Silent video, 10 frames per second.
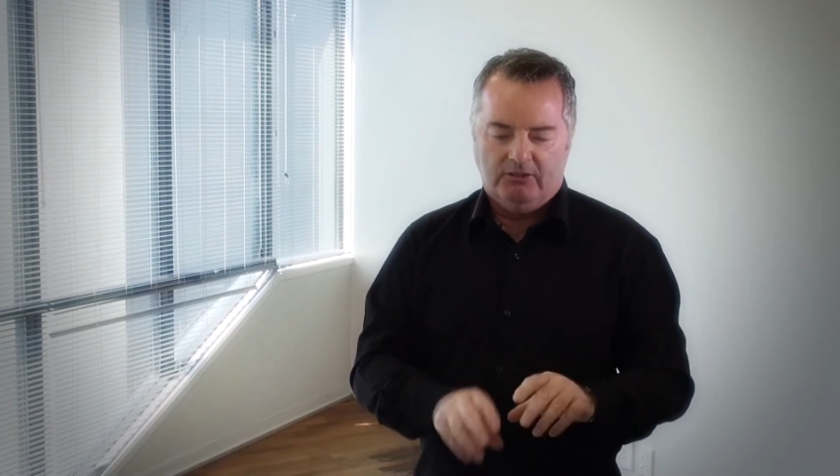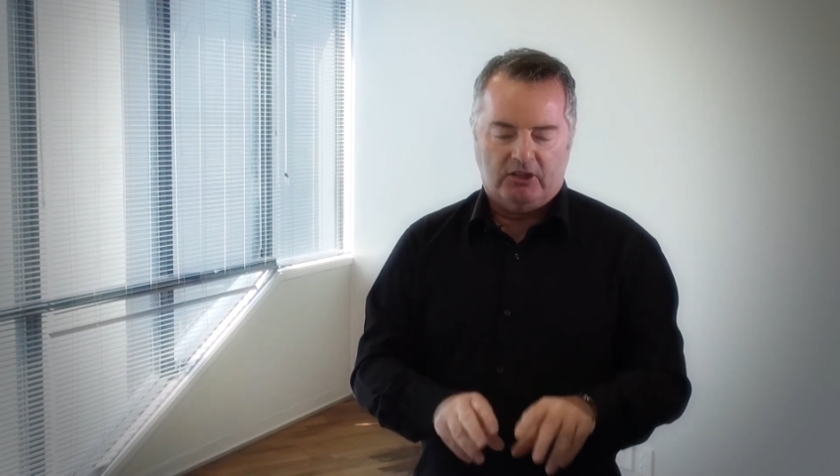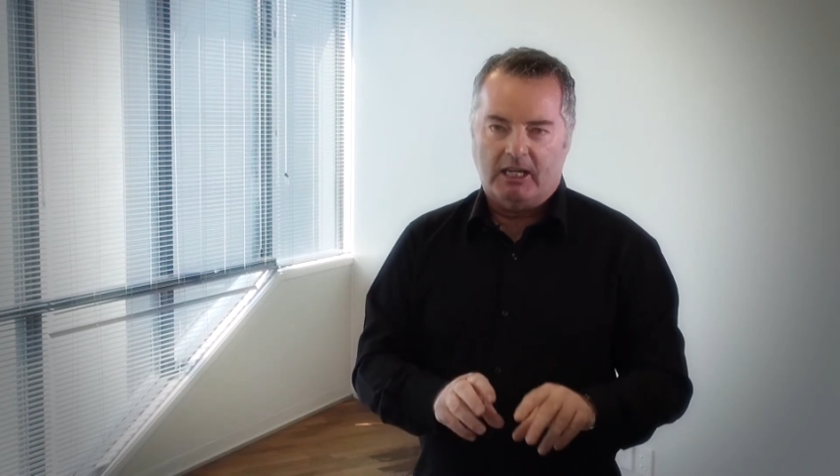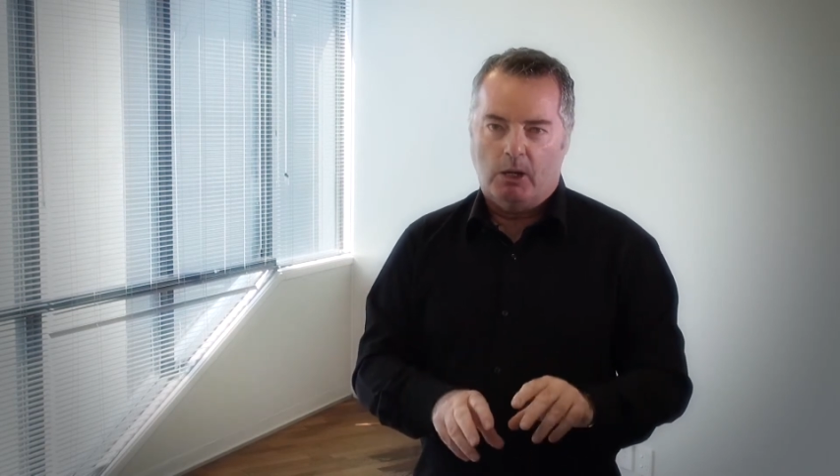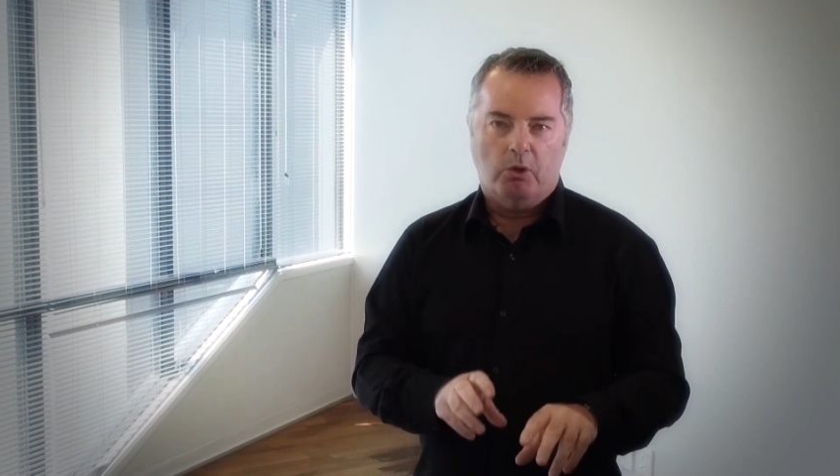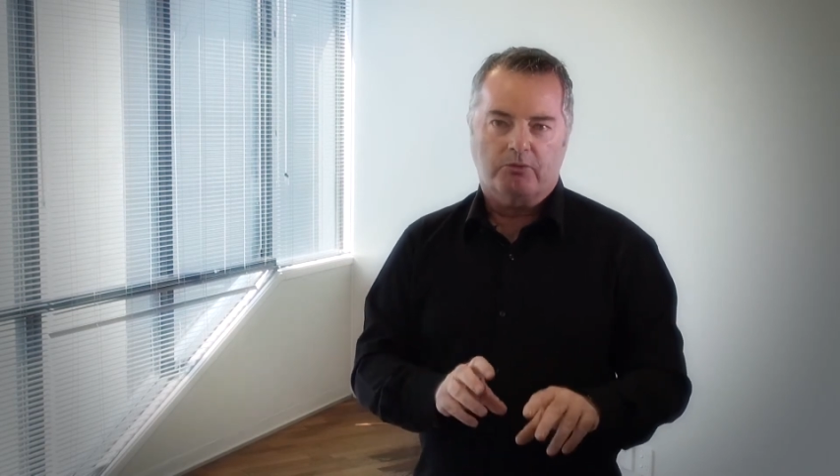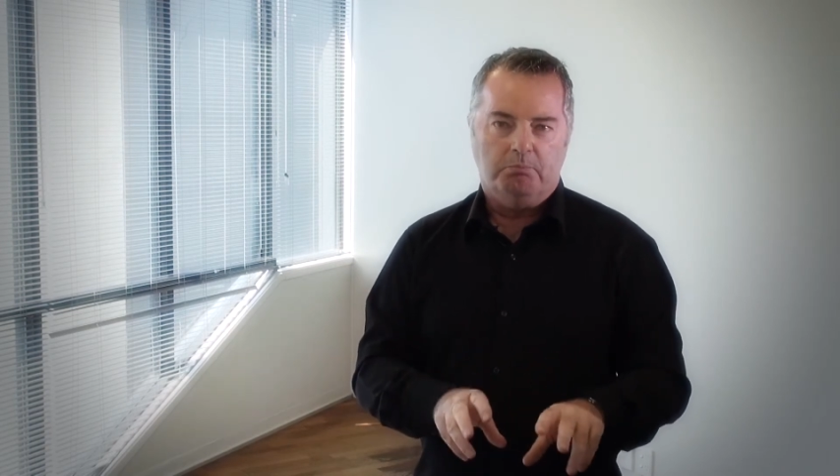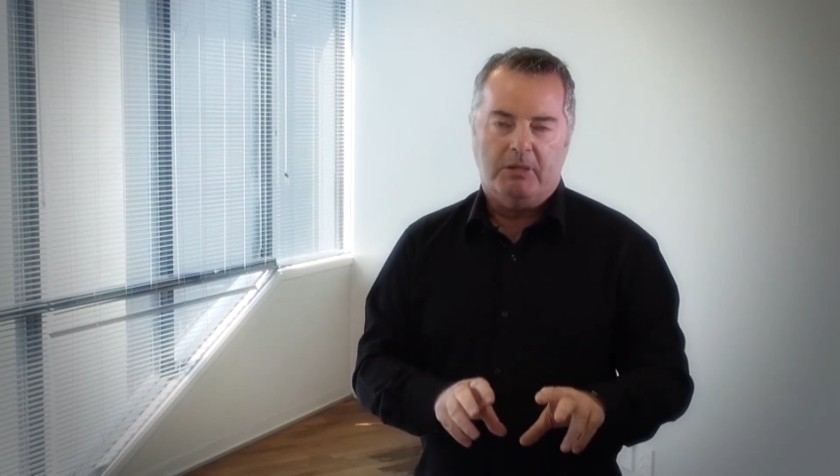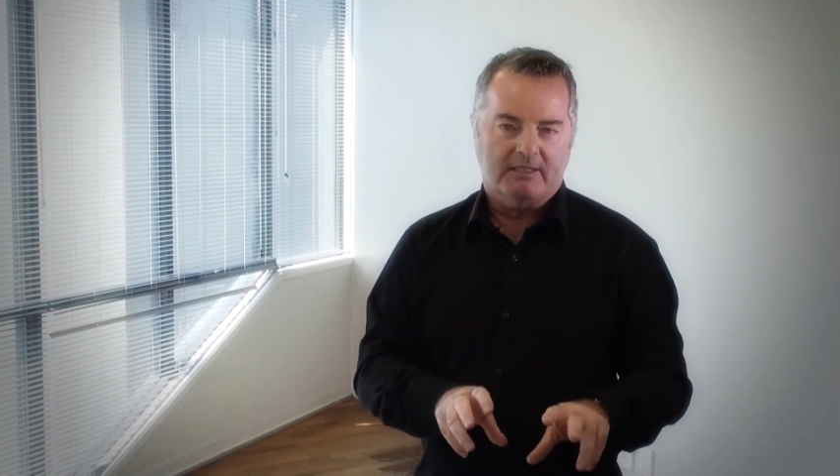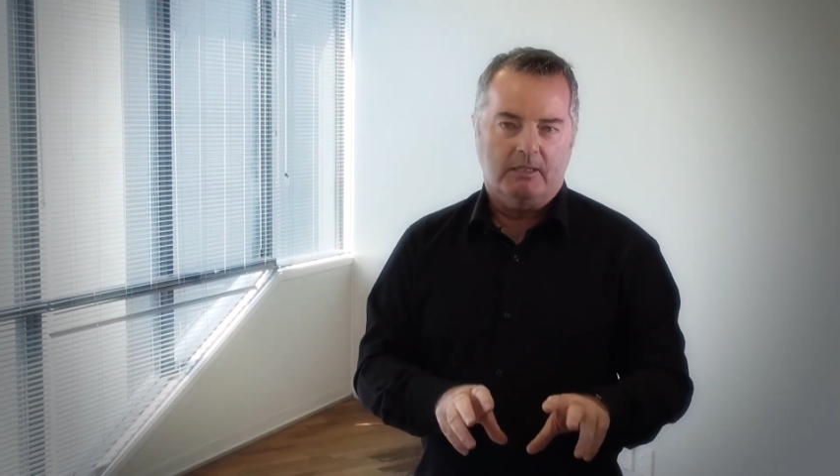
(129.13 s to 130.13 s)
saying I
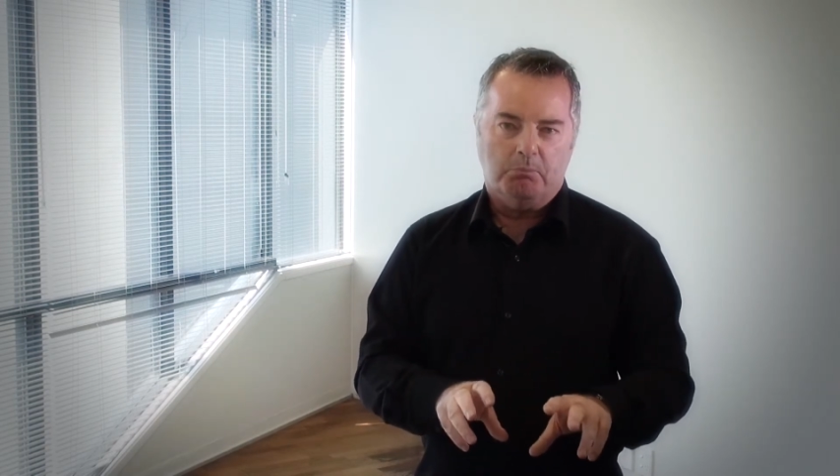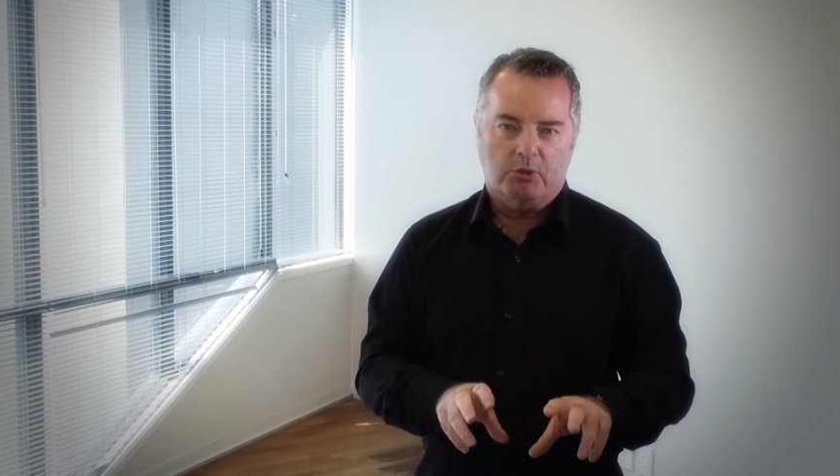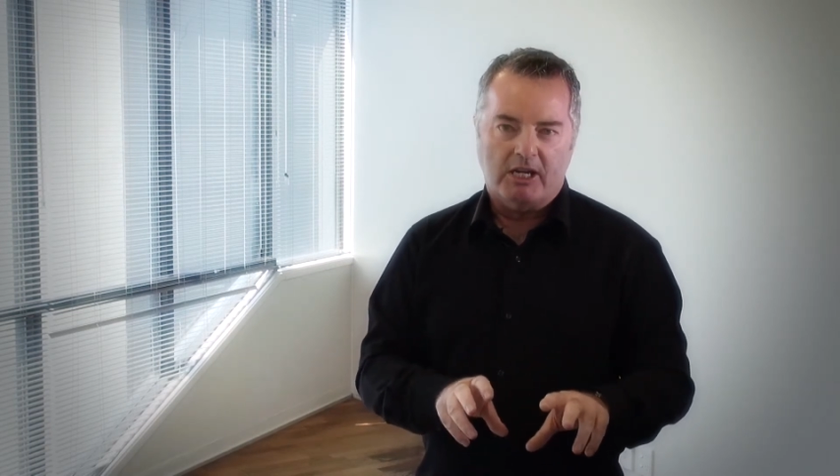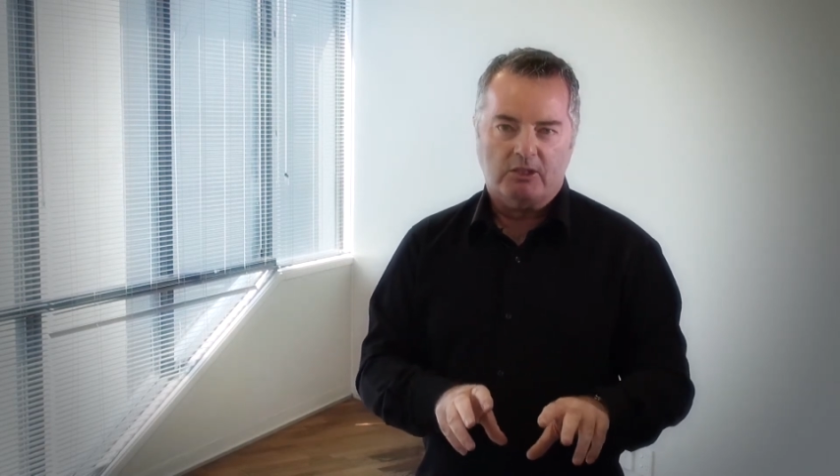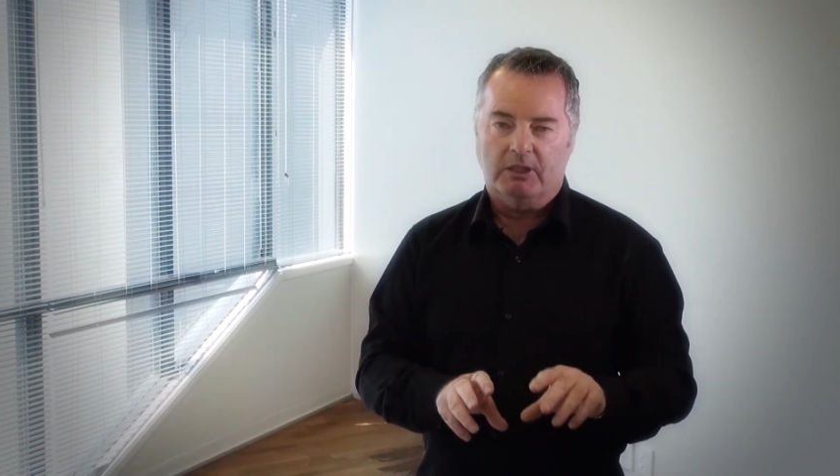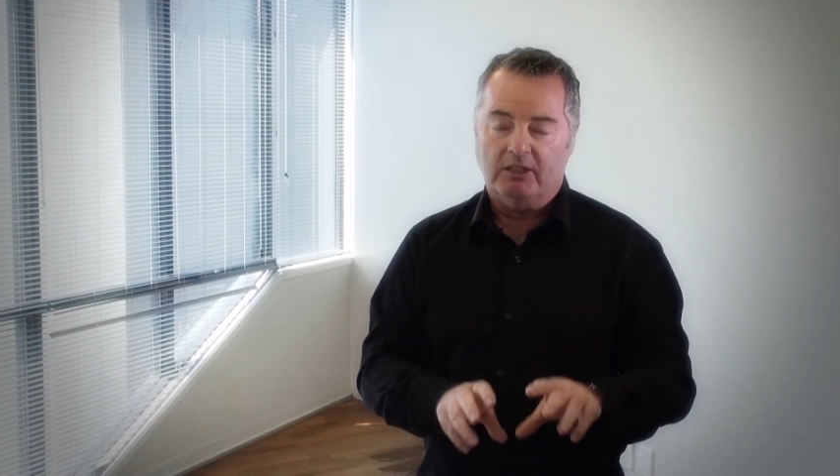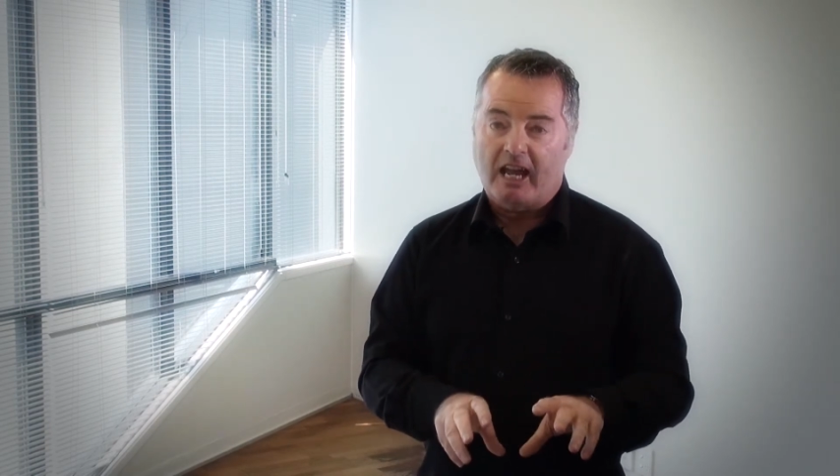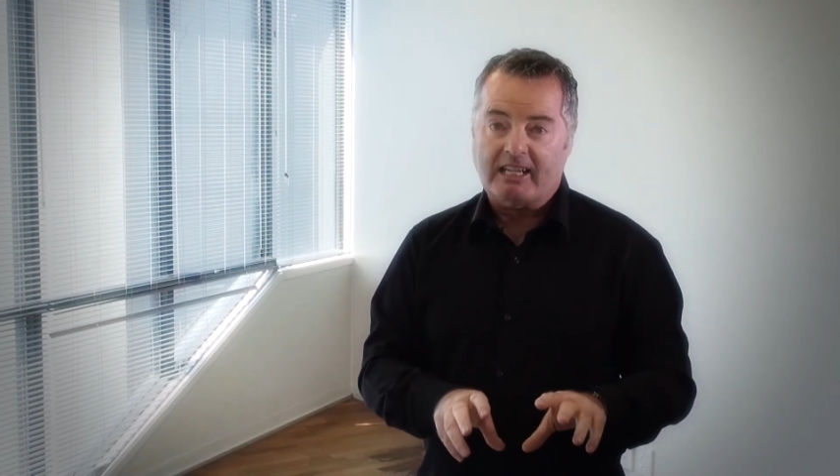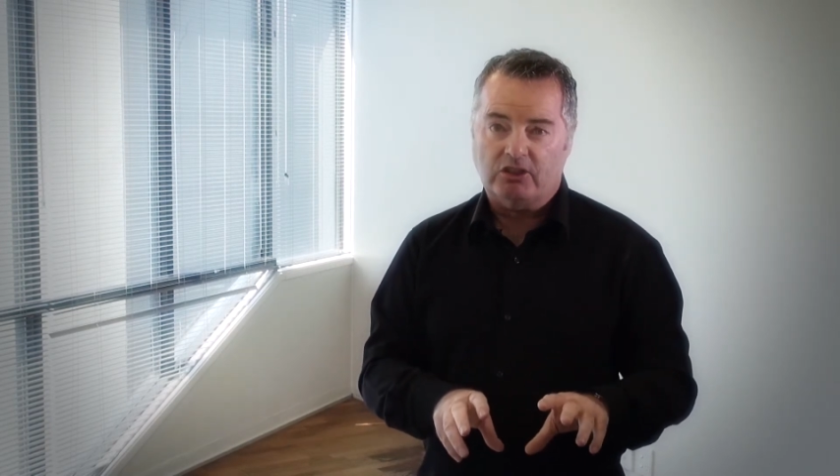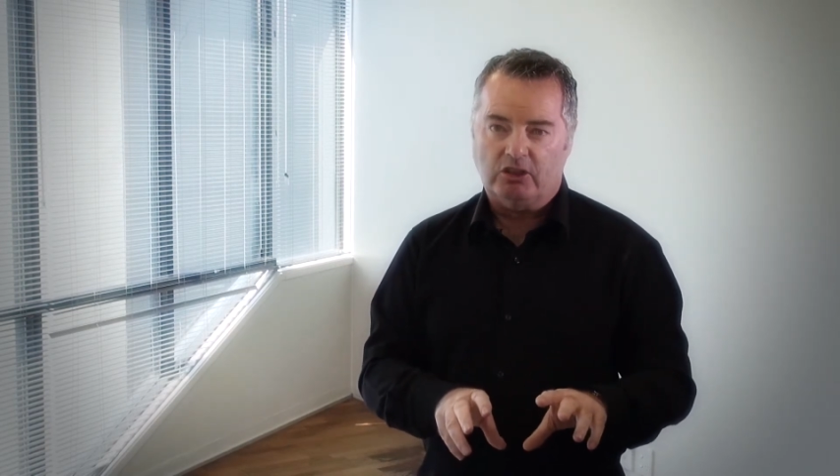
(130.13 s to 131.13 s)
wasn't best impressed with
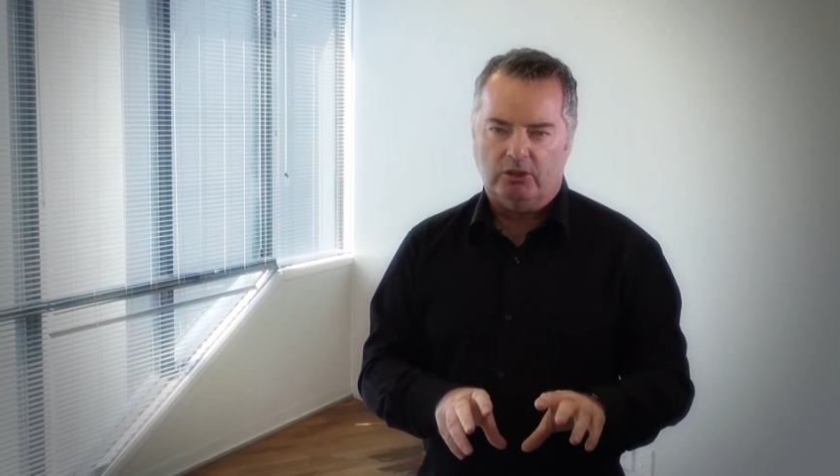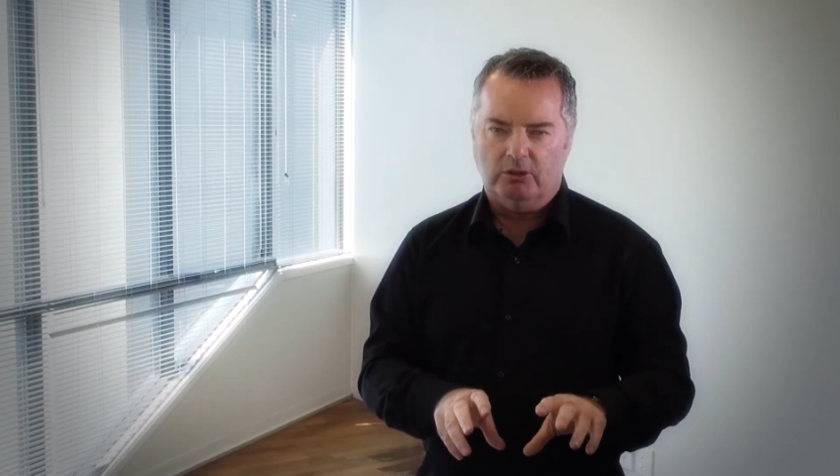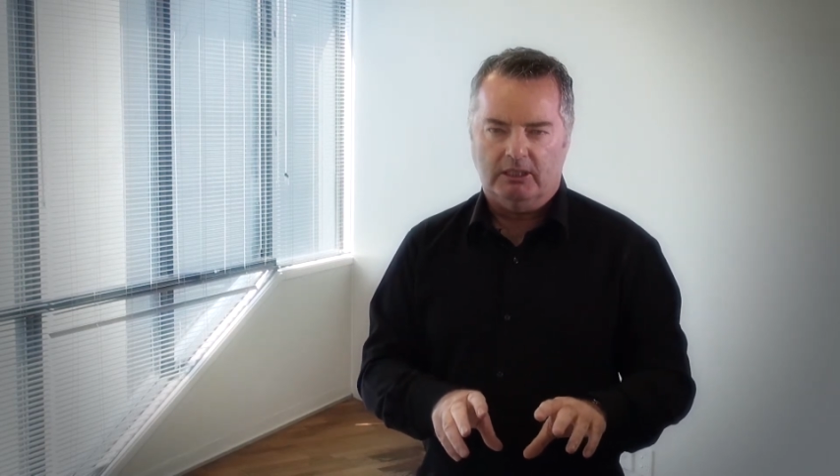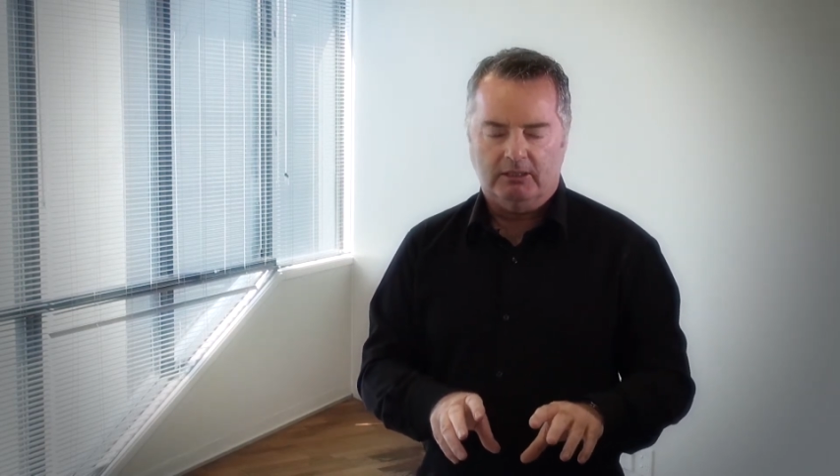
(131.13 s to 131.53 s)
his attitude